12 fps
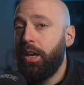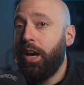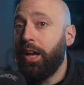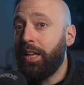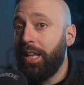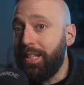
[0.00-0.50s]

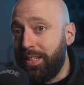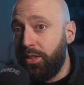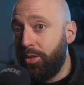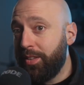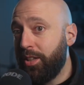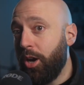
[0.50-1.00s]
unless
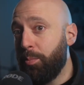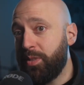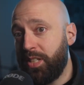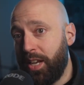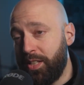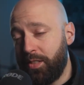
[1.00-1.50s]
they're at the
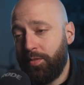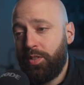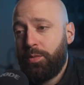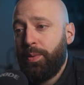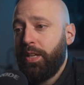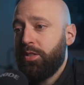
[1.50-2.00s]
opposite ends of the
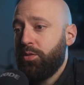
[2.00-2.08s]
space.